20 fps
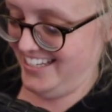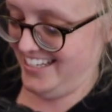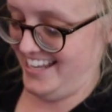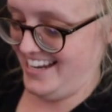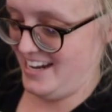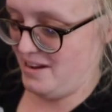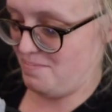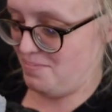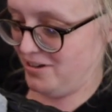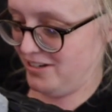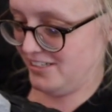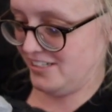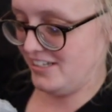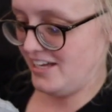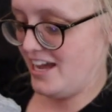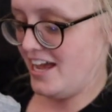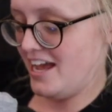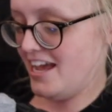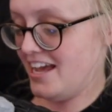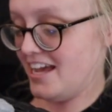then he
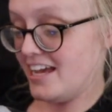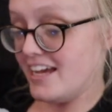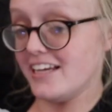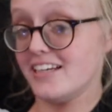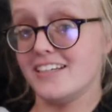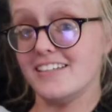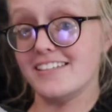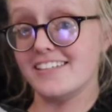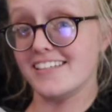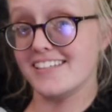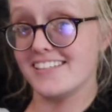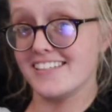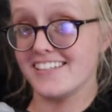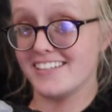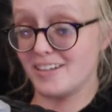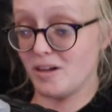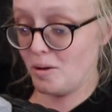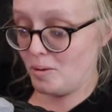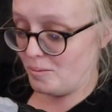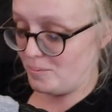put he does this
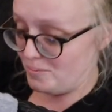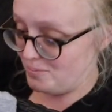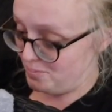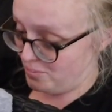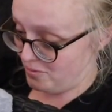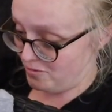little